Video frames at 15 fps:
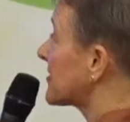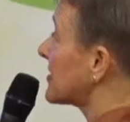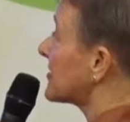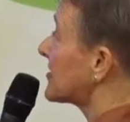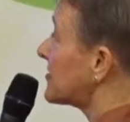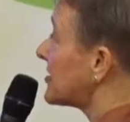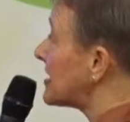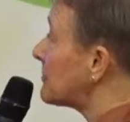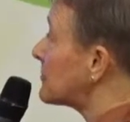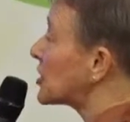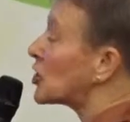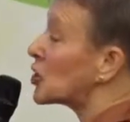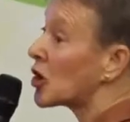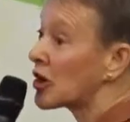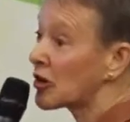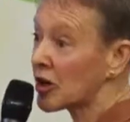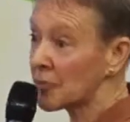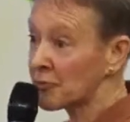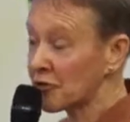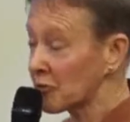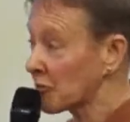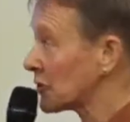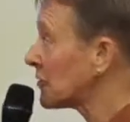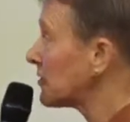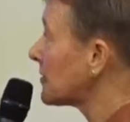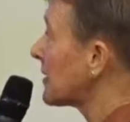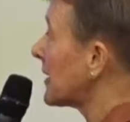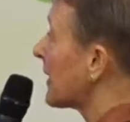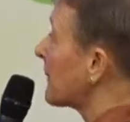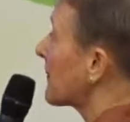is deemed not optimal,
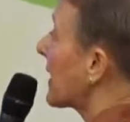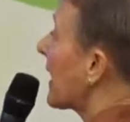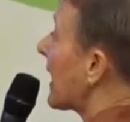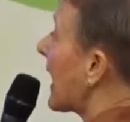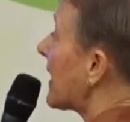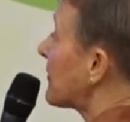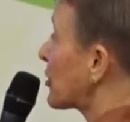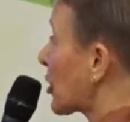and